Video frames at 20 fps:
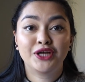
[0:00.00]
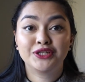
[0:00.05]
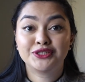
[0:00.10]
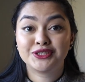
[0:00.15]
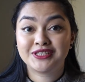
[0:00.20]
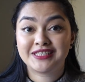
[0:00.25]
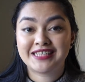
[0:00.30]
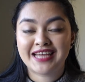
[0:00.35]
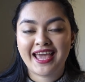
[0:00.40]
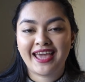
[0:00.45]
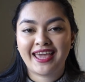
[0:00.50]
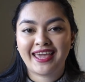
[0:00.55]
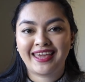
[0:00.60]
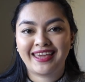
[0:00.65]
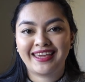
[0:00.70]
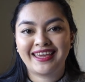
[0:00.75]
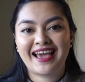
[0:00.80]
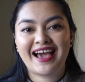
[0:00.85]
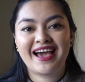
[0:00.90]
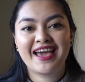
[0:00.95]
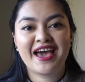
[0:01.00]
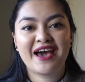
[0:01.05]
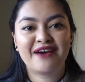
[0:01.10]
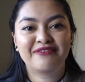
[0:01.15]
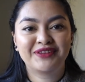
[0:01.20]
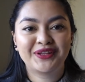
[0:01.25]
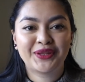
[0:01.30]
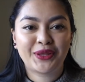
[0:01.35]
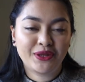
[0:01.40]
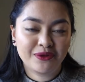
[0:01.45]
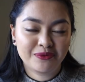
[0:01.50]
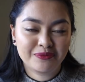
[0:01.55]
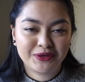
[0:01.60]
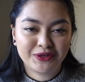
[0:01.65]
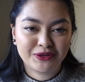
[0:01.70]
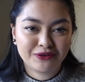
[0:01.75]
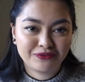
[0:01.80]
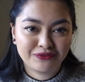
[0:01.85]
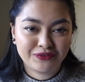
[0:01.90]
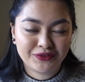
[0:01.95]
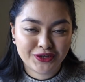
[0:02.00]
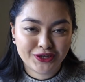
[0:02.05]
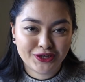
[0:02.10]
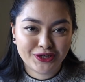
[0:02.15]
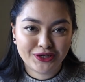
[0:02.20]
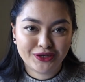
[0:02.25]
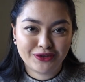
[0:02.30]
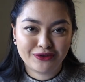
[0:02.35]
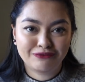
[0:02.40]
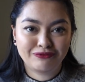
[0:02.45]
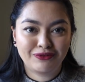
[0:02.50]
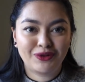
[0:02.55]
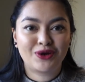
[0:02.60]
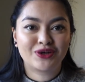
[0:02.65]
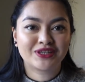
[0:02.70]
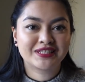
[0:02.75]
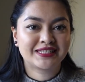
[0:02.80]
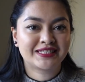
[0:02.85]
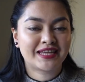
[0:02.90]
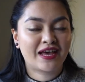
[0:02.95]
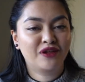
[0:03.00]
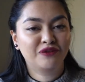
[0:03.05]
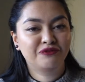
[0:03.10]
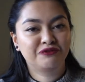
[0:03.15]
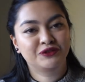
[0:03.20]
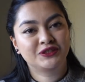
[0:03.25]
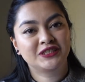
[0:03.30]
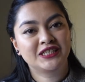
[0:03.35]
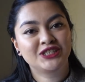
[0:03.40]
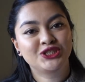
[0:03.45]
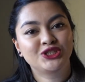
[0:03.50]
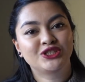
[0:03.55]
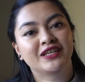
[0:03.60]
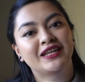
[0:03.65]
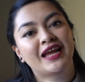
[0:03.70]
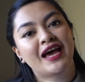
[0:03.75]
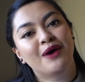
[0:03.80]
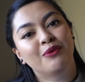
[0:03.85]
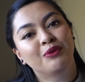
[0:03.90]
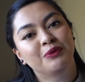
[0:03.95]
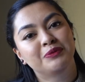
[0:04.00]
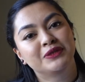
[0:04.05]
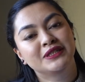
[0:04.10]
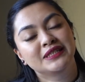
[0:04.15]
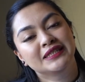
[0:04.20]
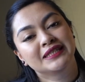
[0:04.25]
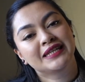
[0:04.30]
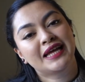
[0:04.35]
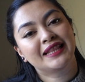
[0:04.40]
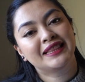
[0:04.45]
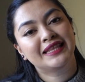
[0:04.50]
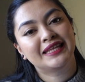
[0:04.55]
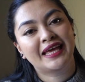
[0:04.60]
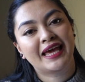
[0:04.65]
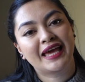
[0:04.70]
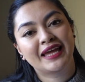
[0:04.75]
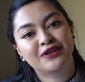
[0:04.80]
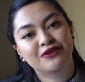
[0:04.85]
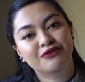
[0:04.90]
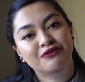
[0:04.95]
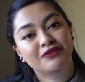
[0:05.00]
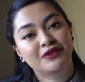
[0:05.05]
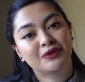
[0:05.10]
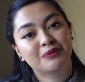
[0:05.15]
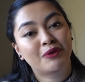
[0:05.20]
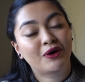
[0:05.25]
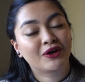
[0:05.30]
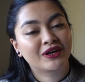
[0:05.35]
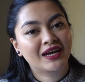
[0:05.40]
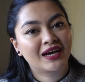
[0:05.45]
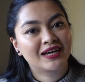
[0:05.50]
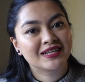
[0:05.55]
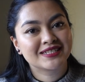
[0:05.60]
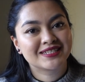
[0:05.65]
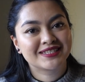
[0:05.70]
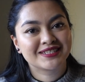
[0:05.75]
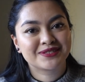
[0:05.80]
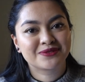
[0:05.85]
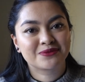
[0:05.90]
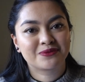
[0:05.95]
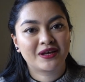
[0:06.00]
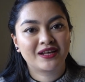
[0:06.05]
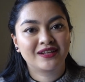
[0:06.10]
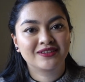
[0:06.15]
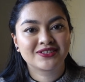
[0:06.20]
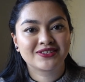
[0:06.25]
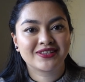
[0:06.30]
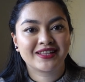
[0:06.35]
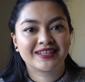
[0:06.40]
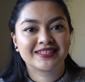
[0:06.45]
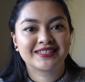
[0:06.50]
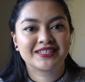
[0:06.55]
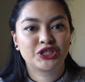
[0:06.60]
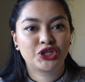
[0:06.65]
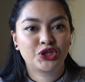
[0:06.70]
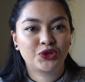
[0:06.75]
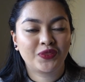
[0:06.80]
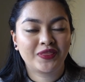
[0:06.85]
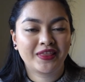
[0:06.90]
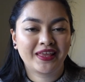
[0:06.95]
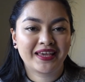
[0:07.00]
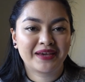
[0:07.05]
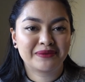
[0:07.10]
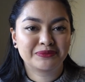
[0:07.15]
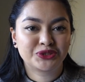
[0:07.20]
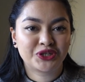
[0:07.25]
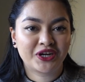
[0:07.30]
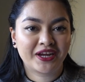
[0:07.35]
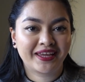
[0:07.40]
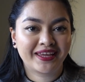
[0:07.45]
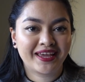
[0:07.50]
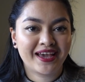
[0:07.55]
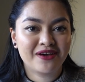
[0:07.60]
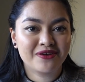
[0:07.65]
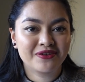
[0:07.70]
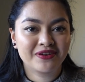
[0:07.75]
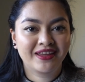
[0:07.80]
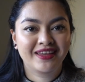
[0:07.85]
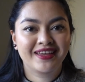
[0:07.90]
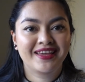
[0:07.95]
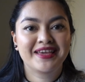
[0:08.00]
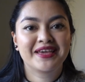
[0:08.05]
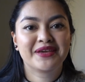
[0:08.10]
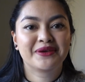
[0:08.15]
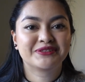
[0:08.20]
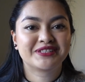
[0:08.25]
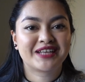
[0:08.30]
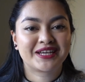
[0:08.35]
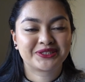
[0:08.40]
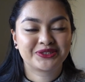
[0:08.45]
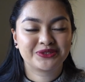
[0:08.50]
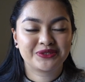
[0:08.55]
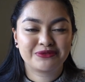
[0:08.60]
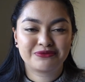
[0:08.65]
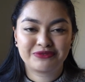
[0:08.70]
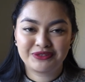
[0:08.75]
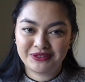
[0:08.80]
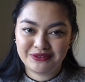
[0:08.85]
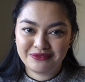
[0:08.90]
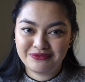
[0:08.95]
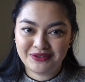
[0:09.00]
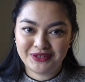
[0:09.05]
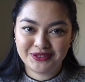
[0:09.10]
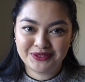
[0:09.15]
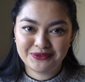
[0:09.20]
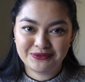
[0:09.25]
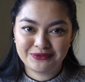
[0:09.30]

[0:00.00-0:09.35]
Today, I have a little bit of a vlog style footage that I will put in at the end of the podcast as well. So that's a new thing I'm trying out. It's actually really fun to